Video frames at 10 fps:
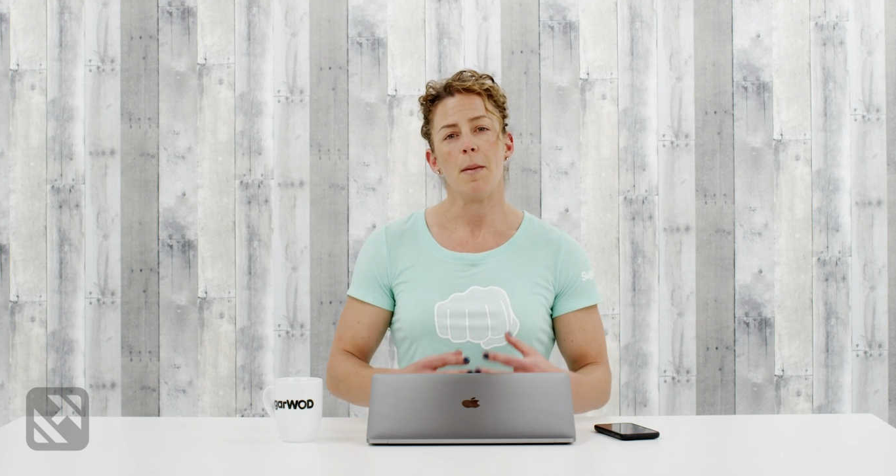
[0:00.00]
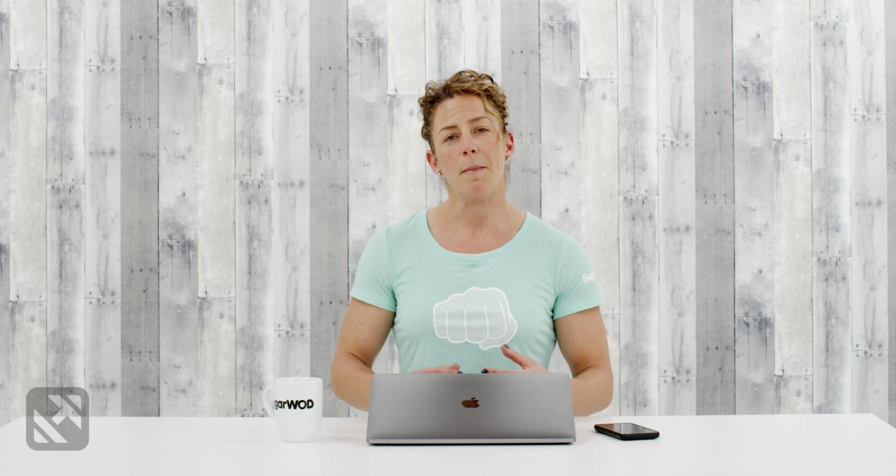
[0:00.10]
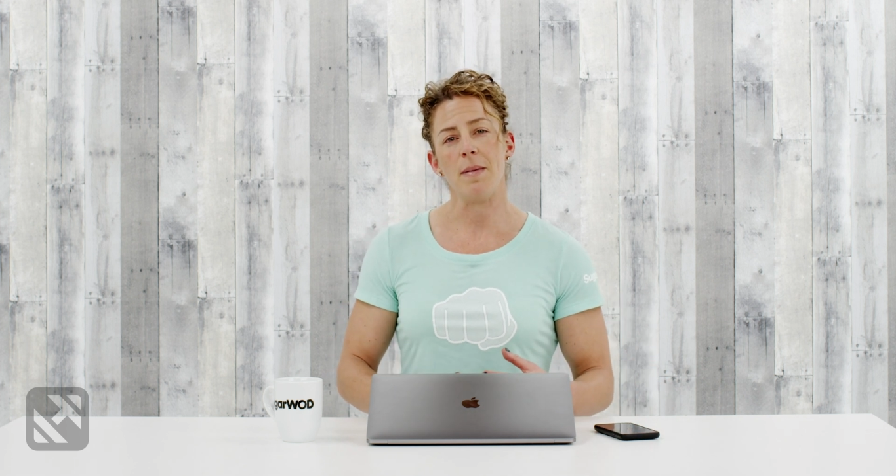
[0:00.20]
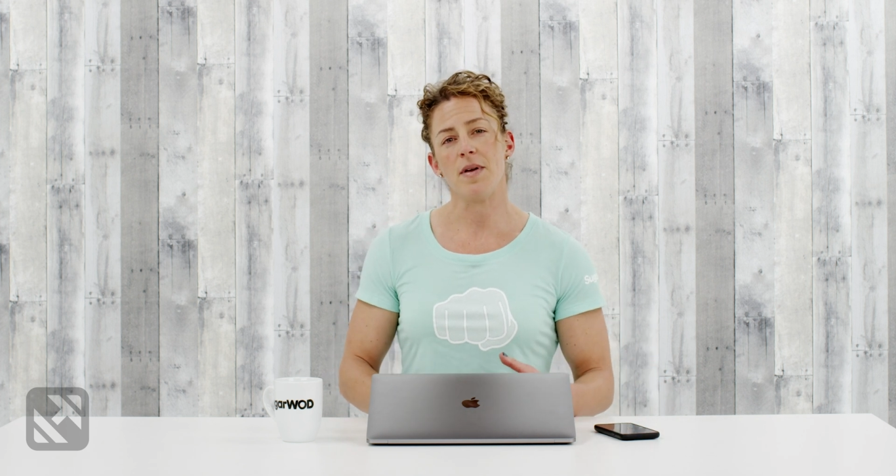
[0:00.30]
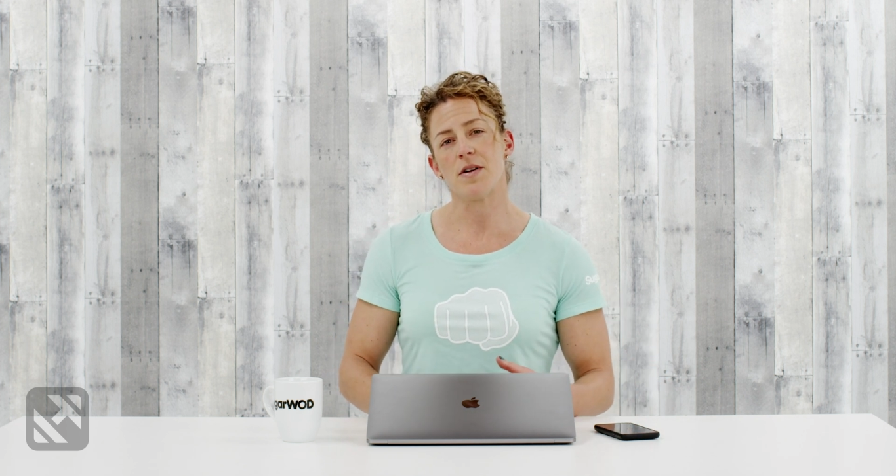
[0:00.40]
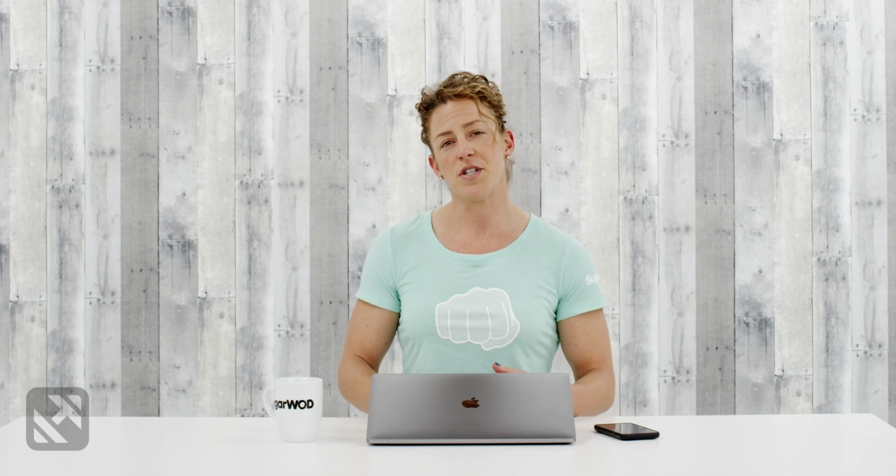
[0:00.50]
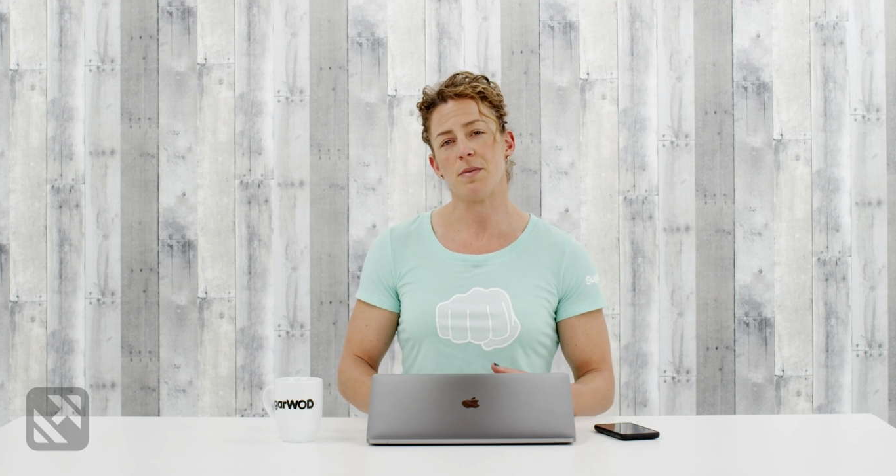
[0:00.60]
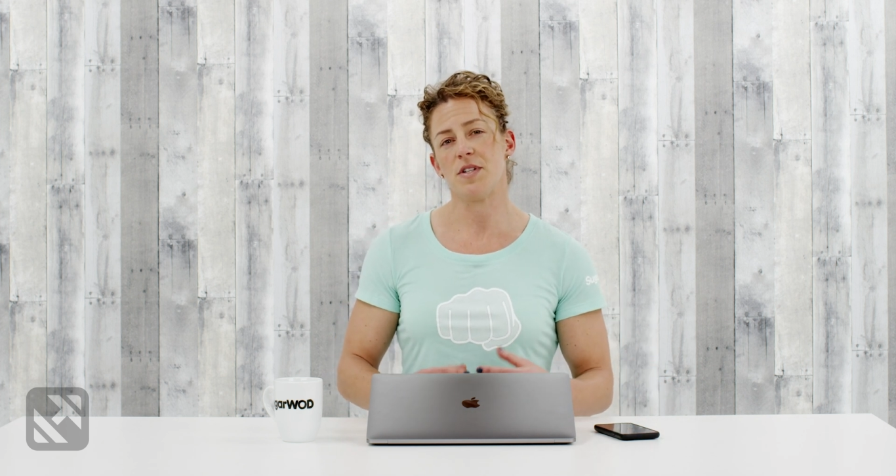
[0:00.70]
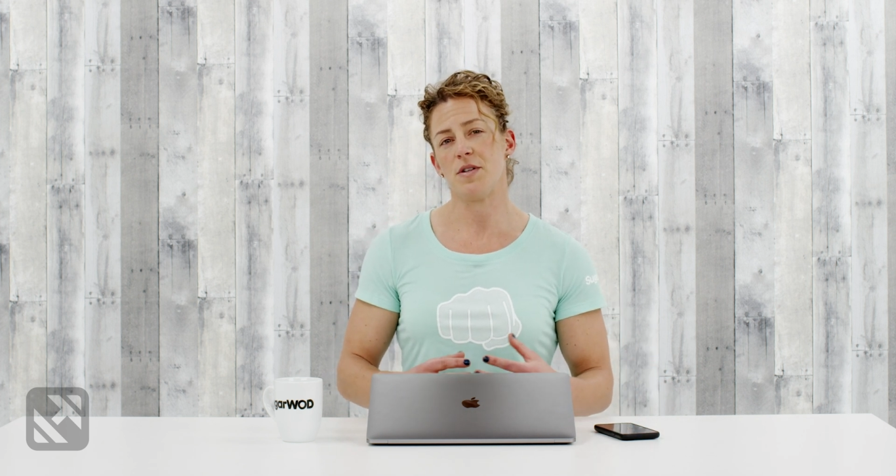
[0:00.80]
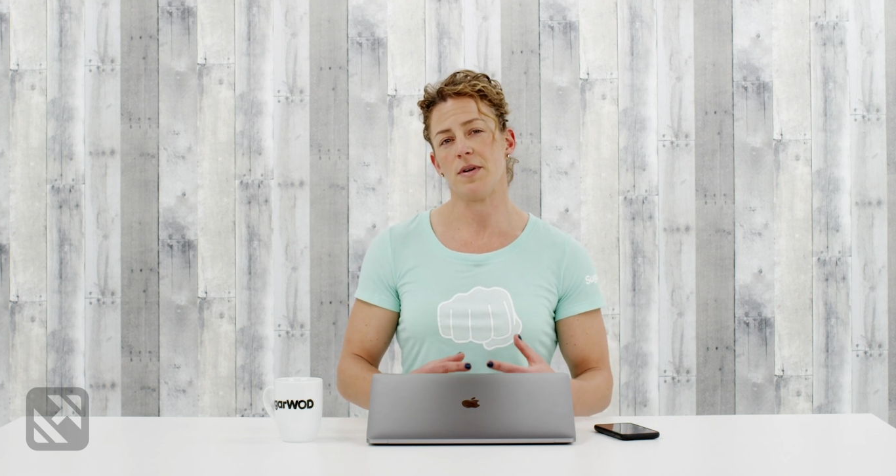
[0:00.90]
Maybe your
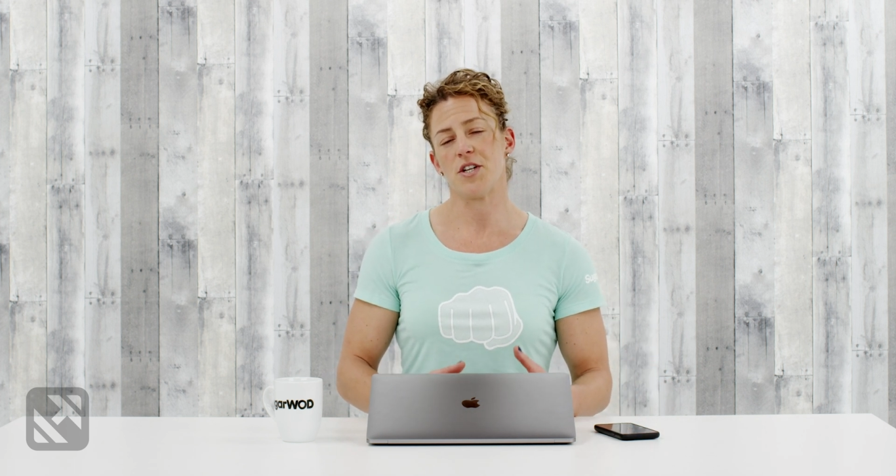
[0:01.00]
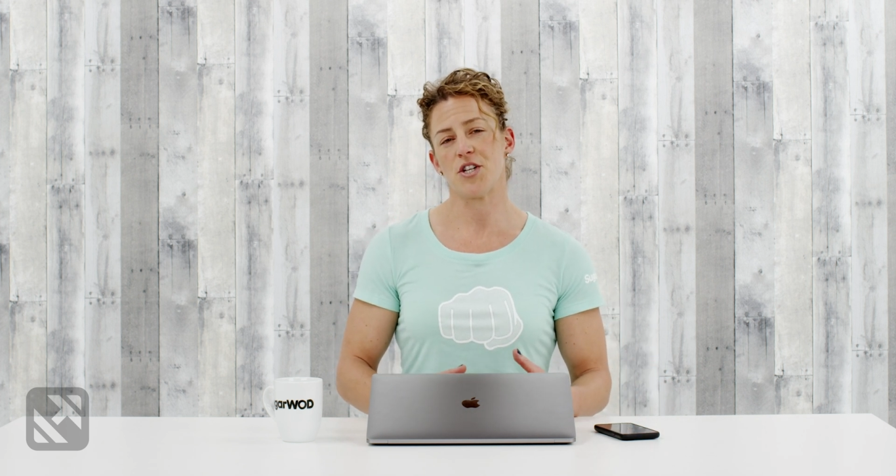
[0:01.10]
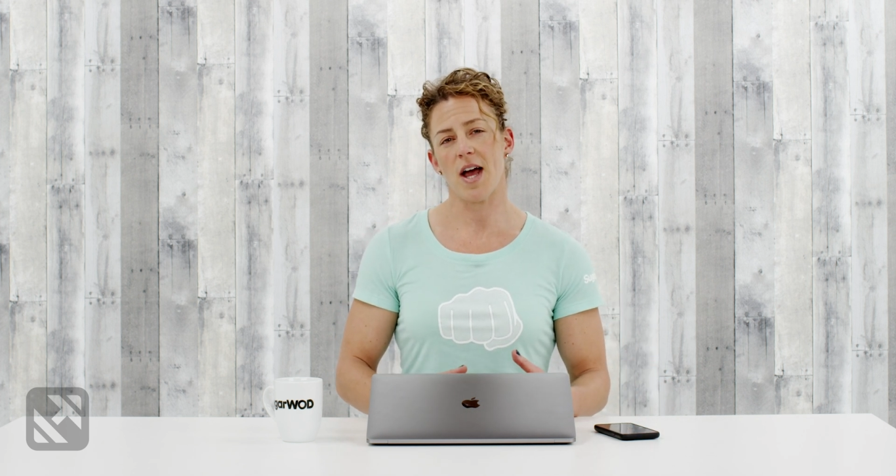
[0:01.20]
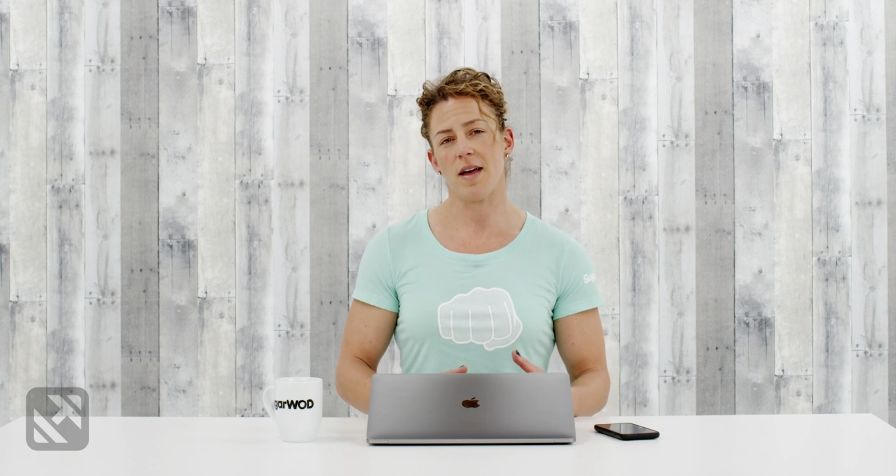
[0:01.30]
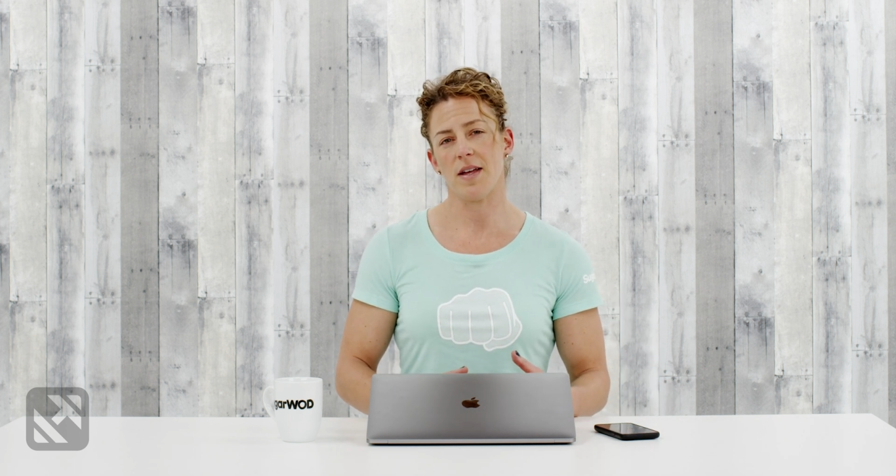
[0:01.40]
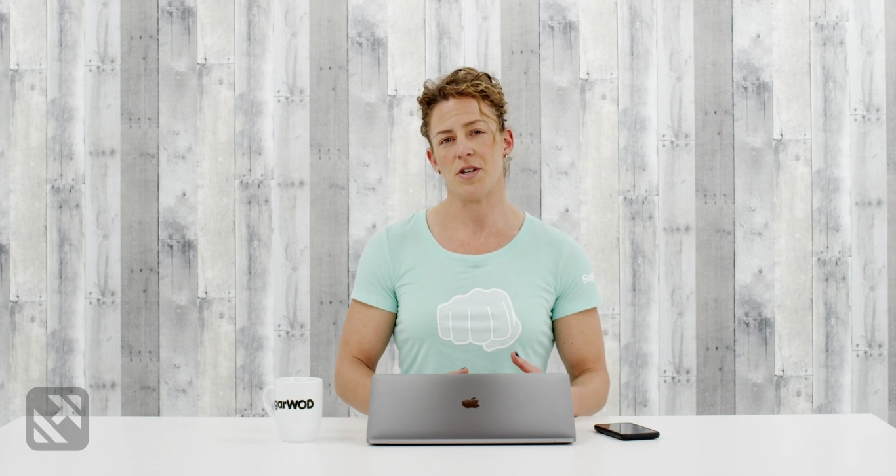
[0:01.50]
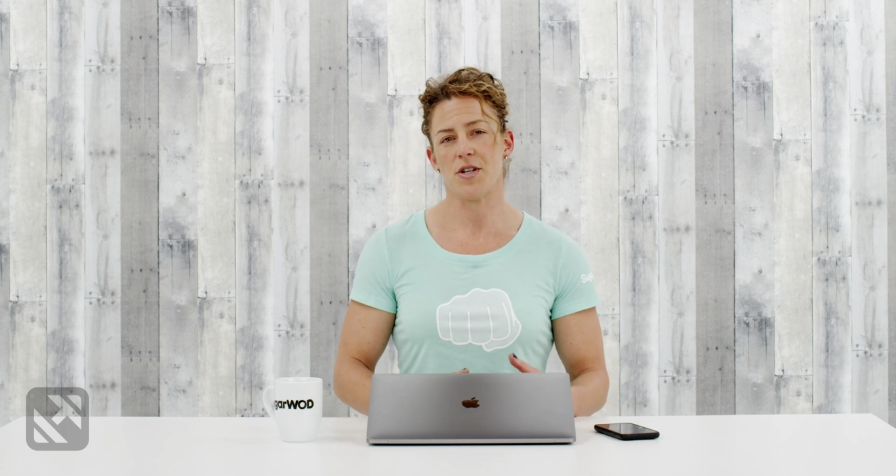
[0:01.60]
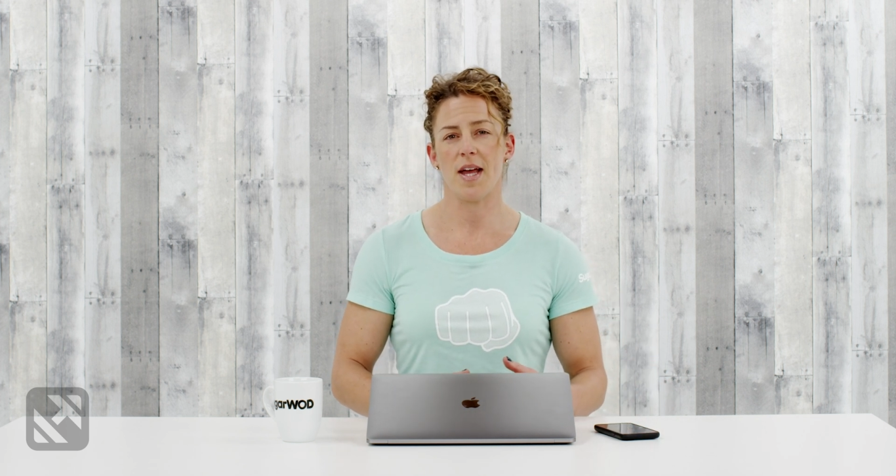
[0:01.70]
gym is doing a challenge